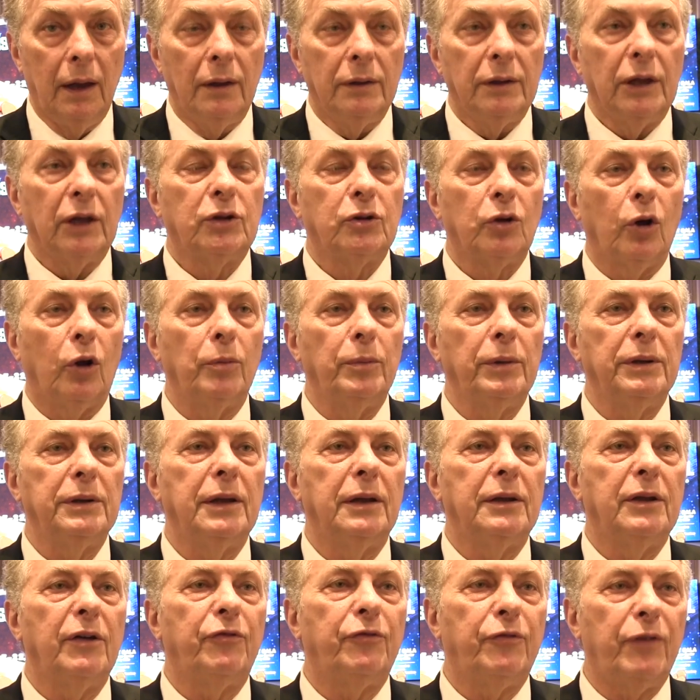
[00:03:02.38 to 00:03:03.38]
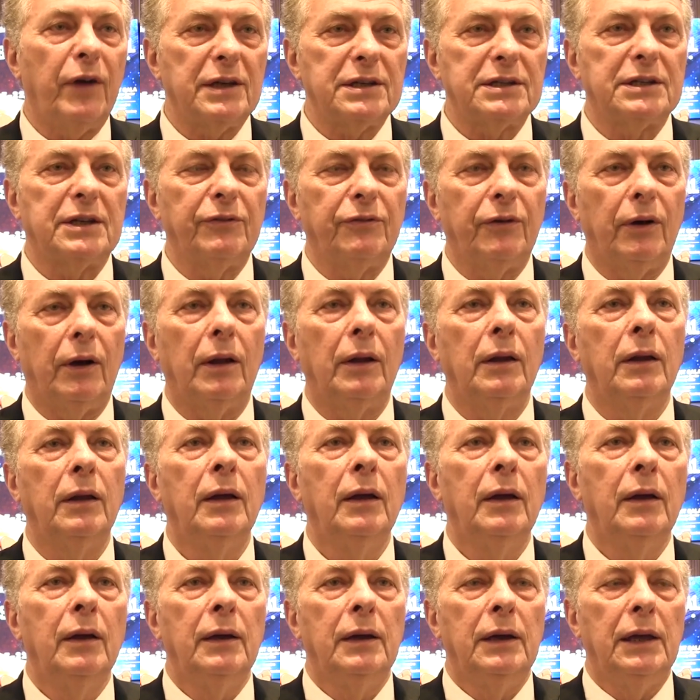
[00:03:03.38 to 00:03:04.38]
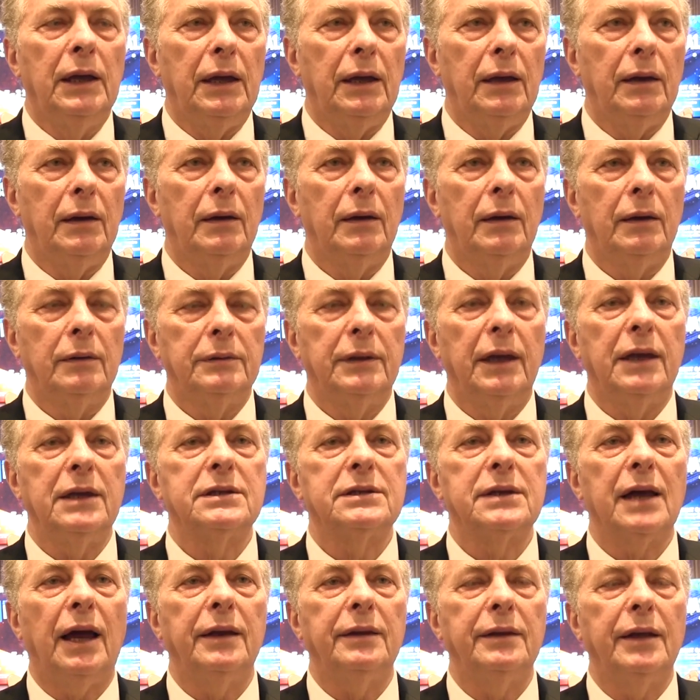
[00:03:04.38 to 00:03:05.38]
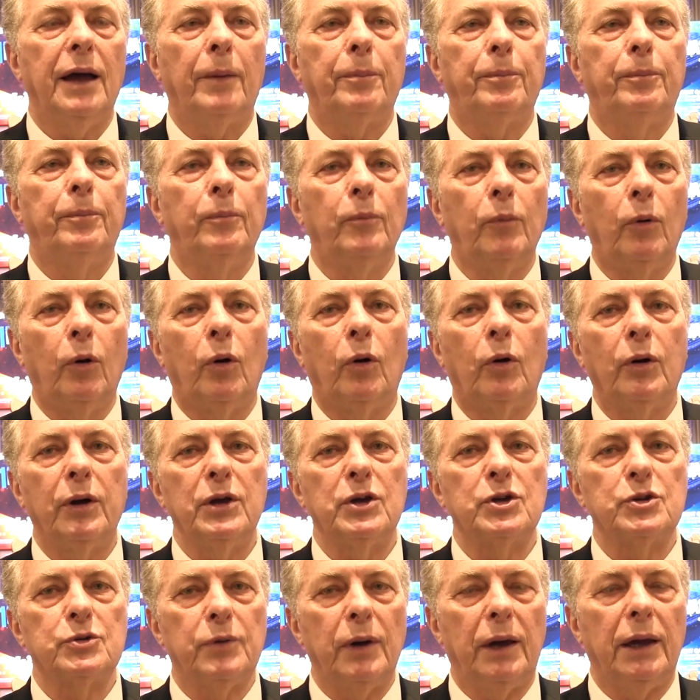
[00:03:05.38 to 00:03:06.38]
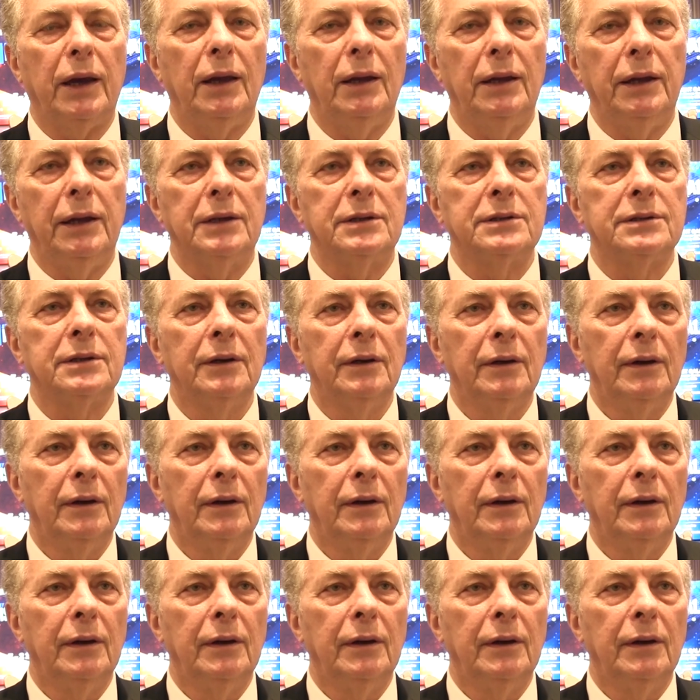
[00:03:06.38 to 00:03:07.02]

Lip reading: that told me that the festival, they sign up more Israelis